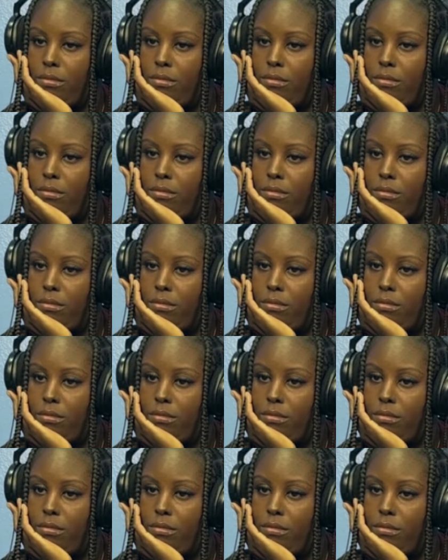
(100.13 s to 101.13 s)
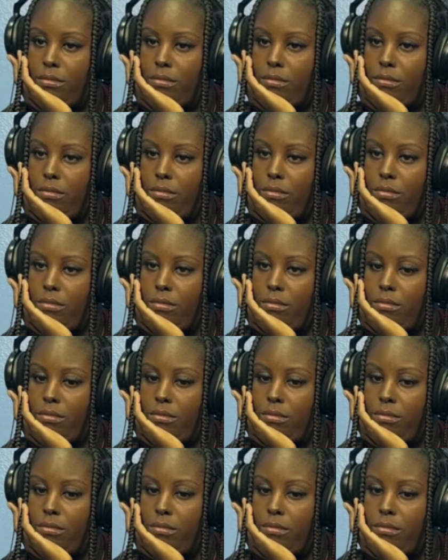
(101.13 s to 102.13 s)

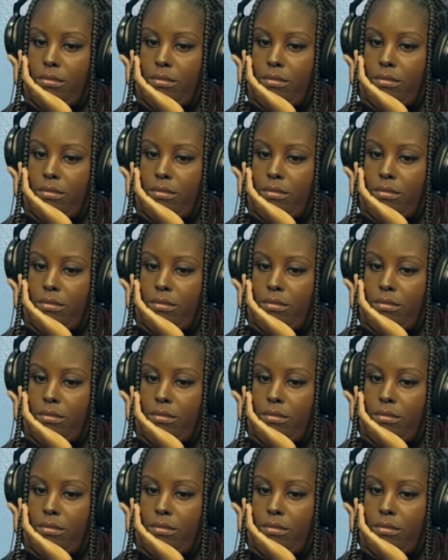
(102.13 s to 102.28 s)
No words are spoken by the person on screen.